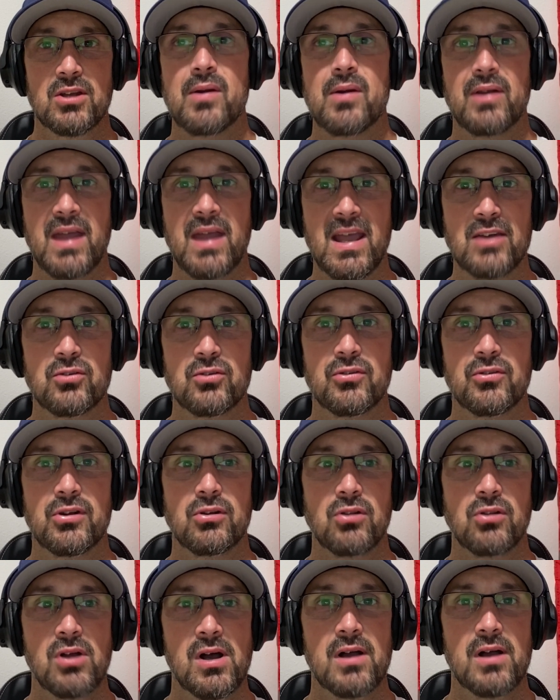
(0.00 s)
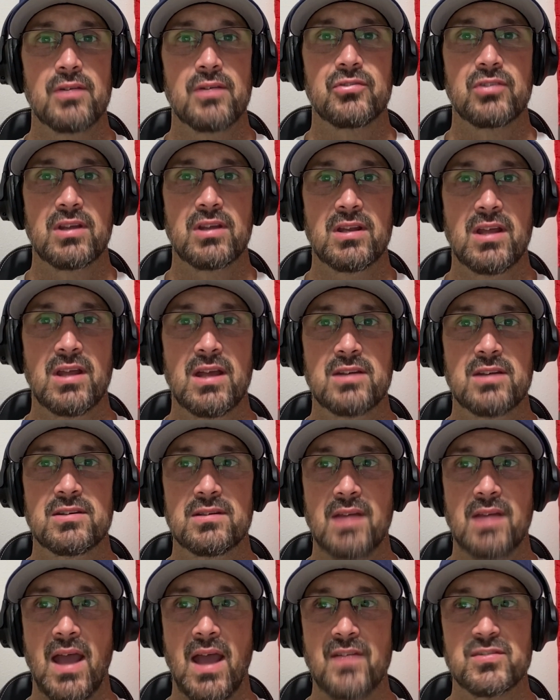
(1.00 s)
able to handle their loss
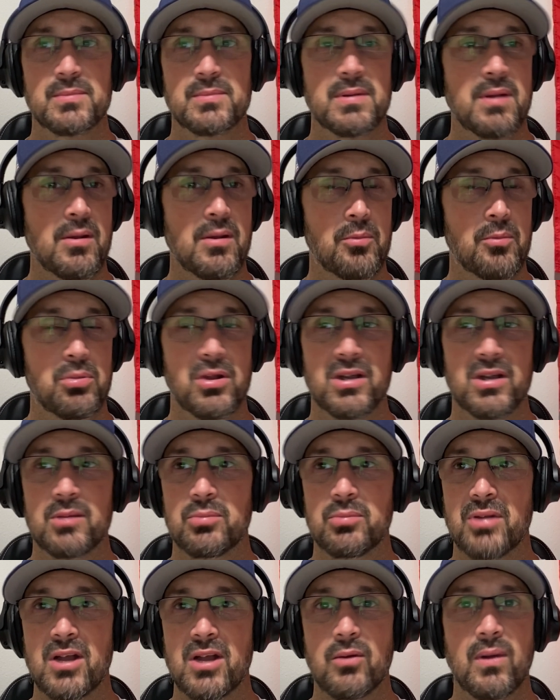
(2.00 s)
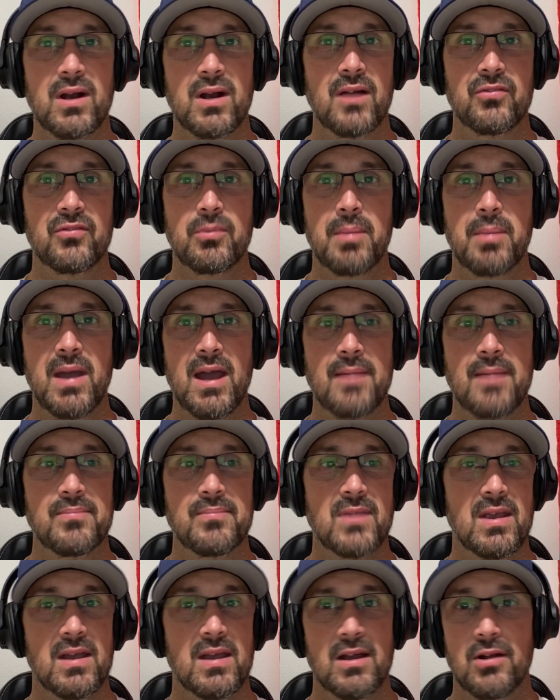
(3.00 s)
and have somebody able to plug and play right off the bat.